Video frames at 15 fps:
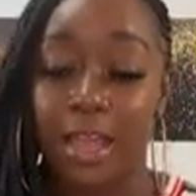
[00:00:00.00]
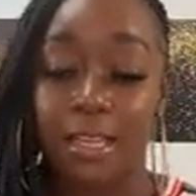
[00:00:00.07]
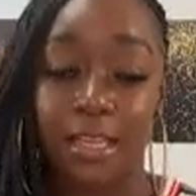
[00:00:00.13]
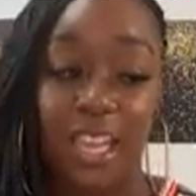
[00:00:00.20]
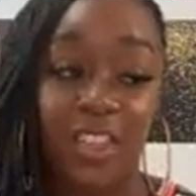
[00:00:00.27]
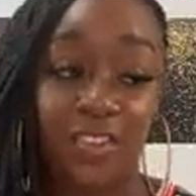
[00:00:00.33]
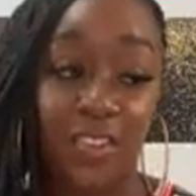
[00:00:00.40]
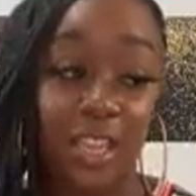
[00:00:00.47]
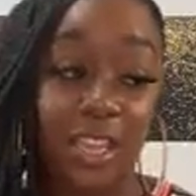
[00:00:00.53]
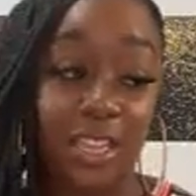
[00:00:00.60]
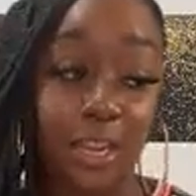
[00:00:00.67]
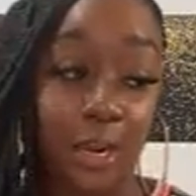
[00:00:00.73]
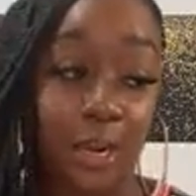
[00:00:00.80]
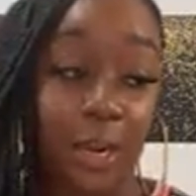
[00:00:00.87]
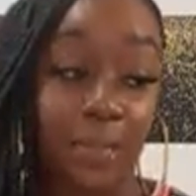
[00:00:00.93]

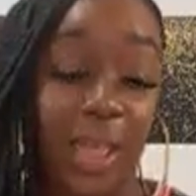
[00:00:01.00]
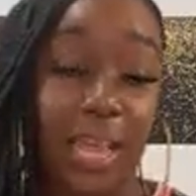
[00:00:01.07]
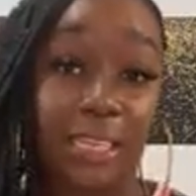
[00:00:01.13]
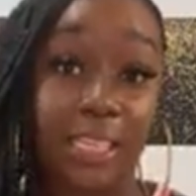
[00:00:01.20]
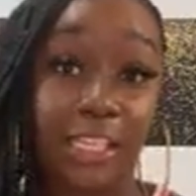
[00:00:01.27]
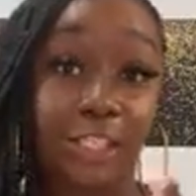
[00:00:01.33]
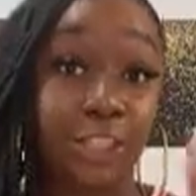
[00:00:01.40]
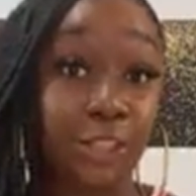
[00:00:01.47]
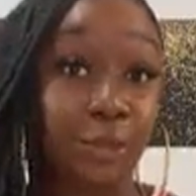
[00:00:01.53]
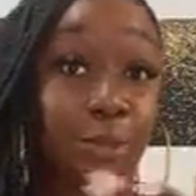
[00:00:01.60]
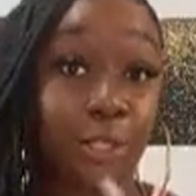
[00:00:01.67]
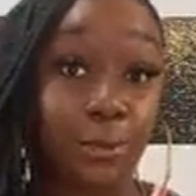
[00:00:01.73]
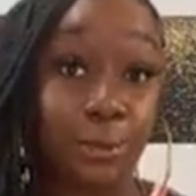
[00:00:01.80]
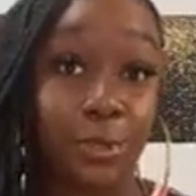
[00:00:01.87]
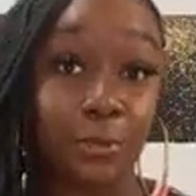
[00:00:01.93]
given at least 2
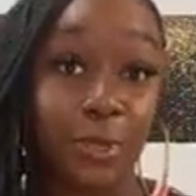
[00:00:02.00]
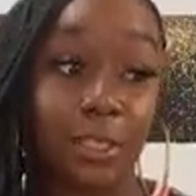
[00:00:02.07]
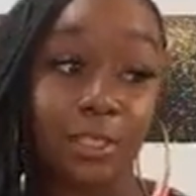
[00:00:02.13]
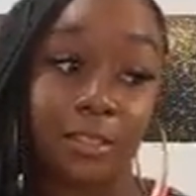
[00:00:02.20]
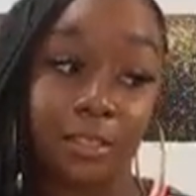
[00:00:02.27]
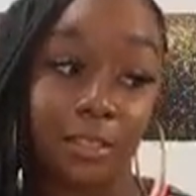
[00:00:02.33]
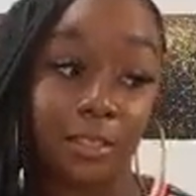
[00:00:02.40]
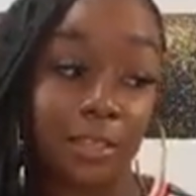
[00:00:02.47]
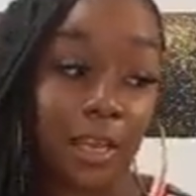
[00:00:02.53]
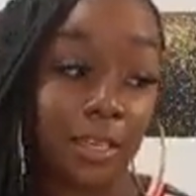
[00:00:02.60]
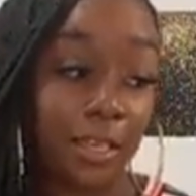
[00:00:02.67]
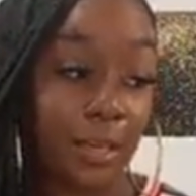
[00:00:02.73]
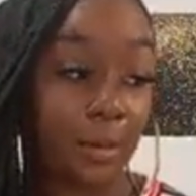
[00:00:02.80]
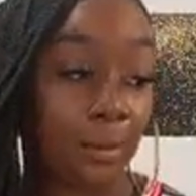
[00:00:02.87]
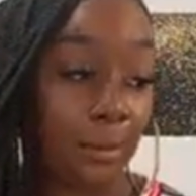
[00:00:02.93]
to 3 weeks to
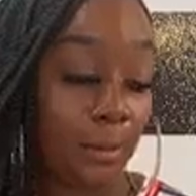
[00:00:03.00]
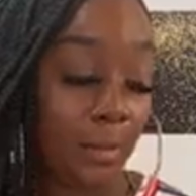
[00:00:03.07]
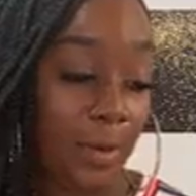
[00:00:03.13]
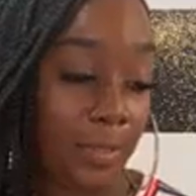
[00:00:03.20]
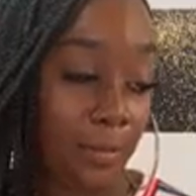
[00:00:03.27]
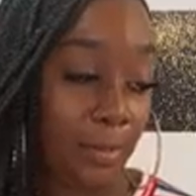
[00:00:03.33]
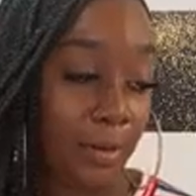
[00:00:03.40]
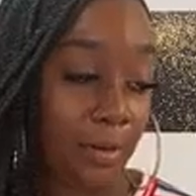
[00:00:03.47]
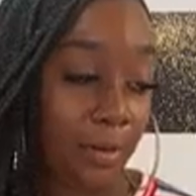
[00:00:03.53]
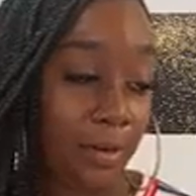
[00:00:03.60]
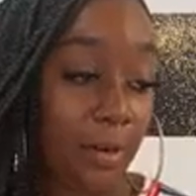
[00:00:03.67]
study with the book.